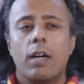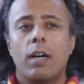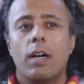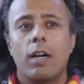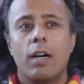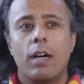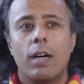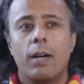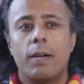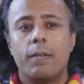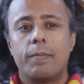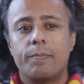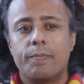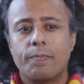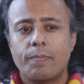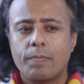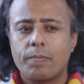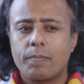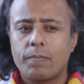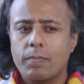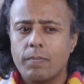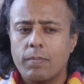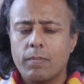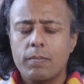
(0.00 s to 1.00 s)

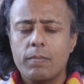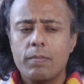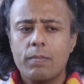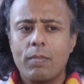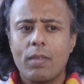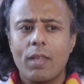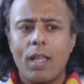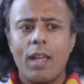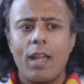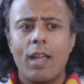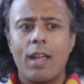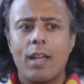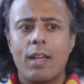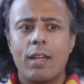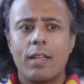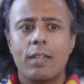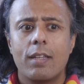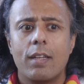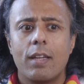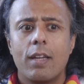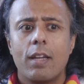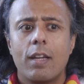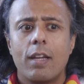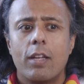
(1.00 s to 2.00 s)

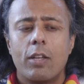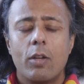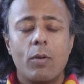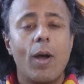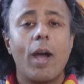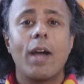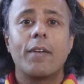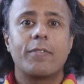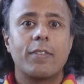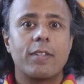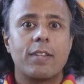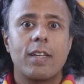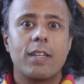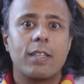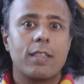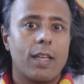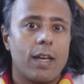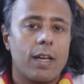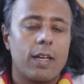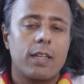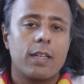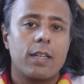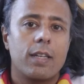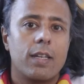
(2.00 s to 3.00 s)
And you have to take
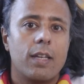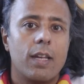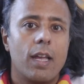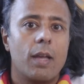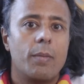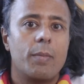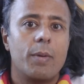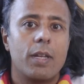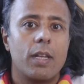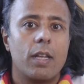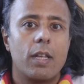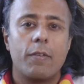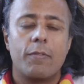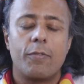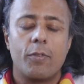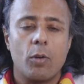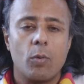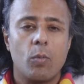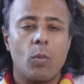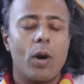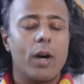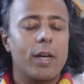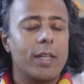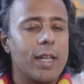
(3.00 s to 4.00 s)
that. I mean, if
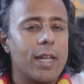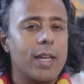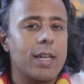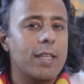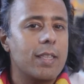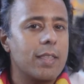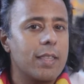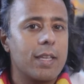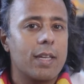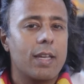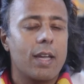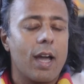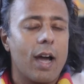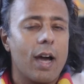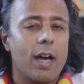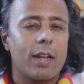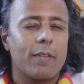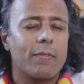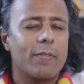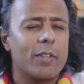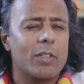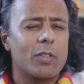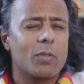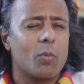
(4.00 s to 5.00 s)
you want anything
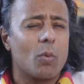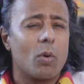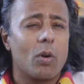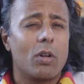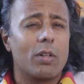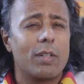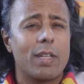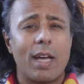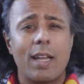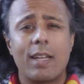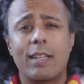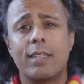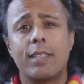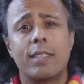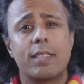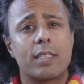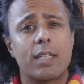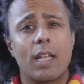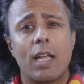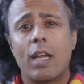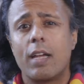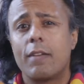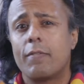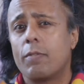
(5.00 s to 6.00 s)
out of this world, out of
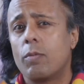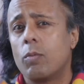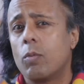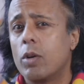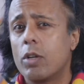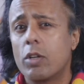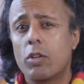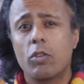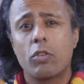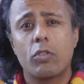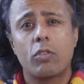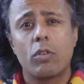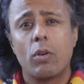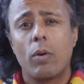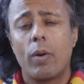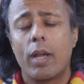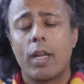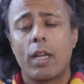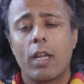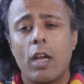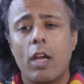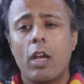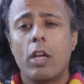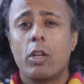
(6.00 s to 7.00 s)
this life, and what you're
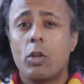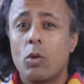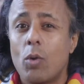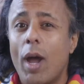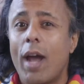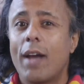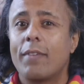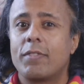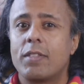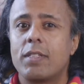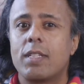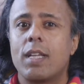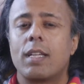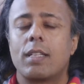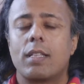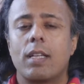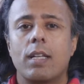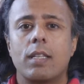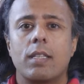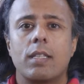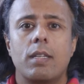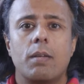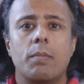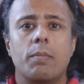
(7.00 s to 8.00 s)
doing, you have to take
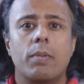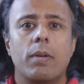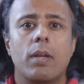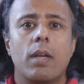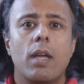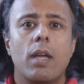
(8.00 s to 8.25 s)
that leap.